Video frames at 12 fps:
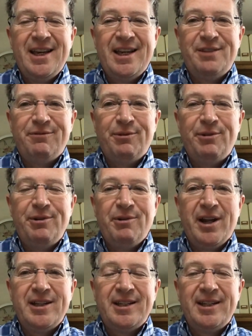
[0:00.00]
is for
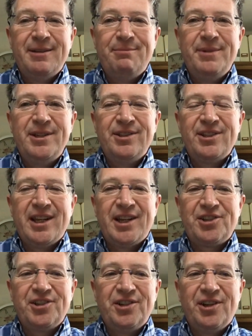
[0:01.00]
rewriting the middle
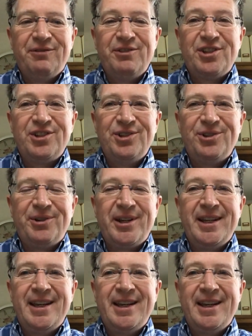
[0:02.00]
section of a story,